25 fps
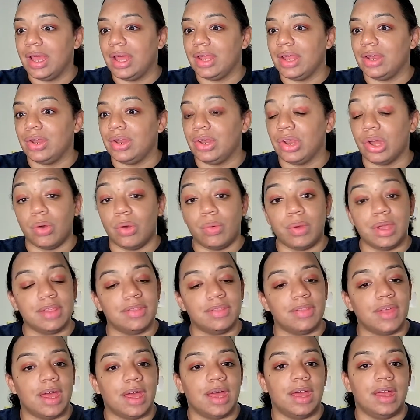knowing
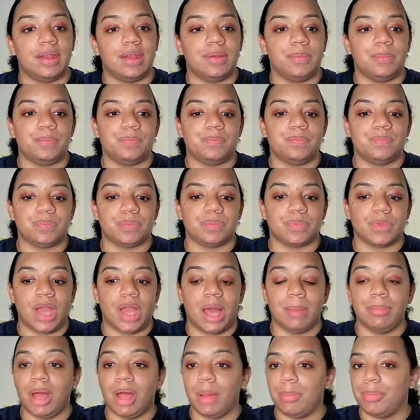that
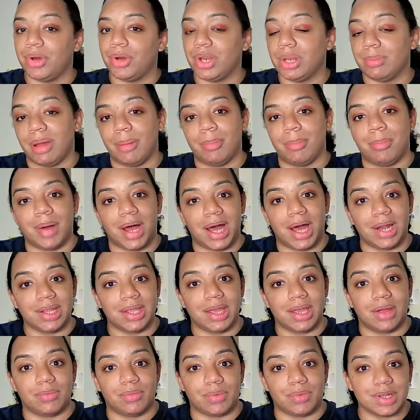I'm not putting my body
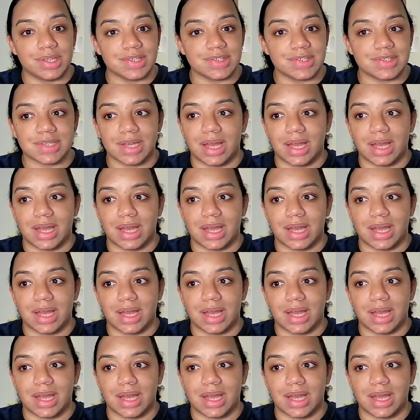at risk.